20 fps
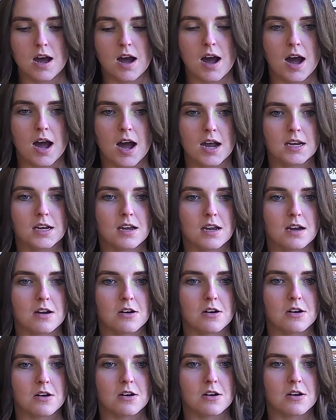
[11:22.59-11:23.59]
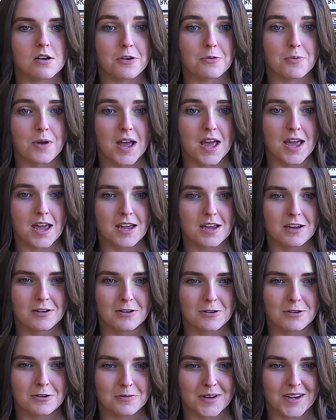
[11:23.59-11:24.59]
I know right away
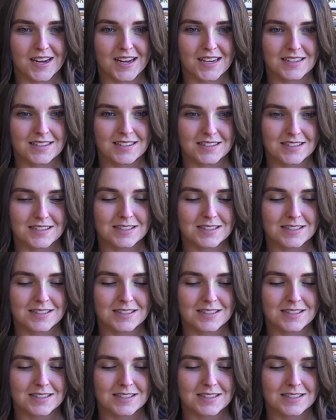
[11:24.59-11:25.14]
who it is.